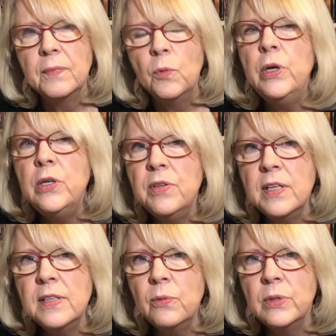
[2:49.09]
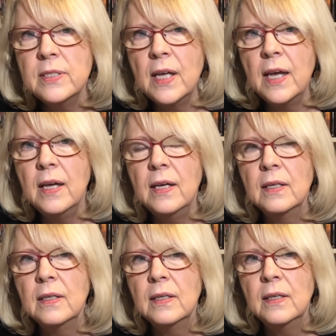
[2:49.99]
What do you think they would say?
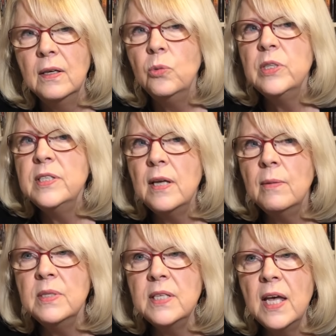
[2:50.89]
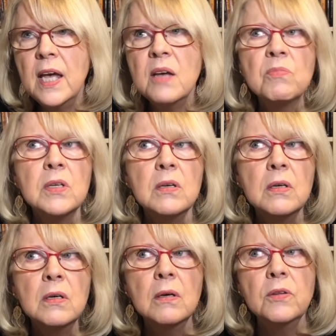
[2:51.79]
Would some say,
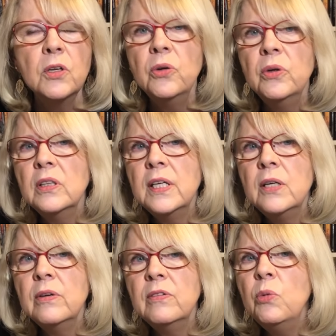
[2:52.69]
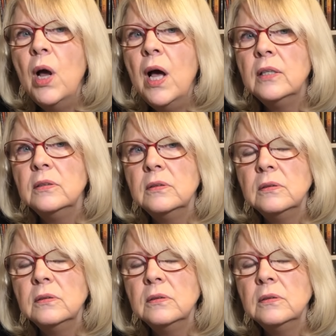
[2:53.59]
the current leader of Iran?